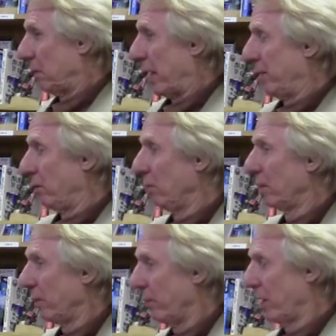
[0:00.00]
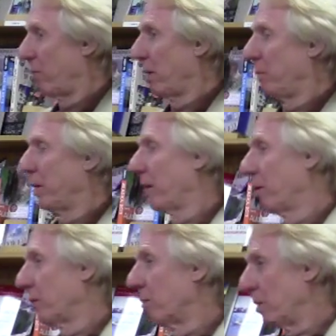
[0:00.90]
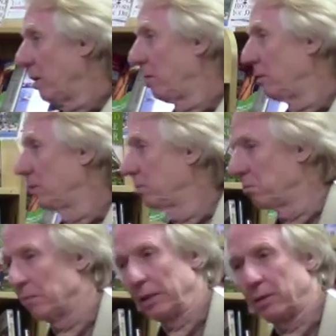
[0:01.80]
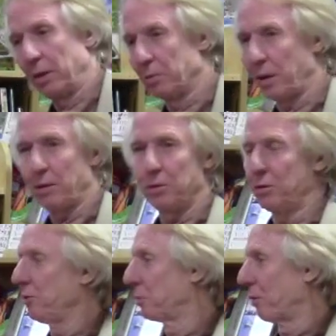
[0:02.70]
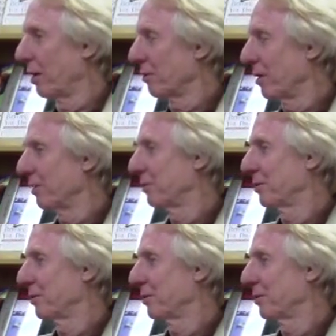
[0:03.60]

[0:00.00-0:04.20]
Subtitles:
I do live there when I'm not on the road, it seems like there's huge progress.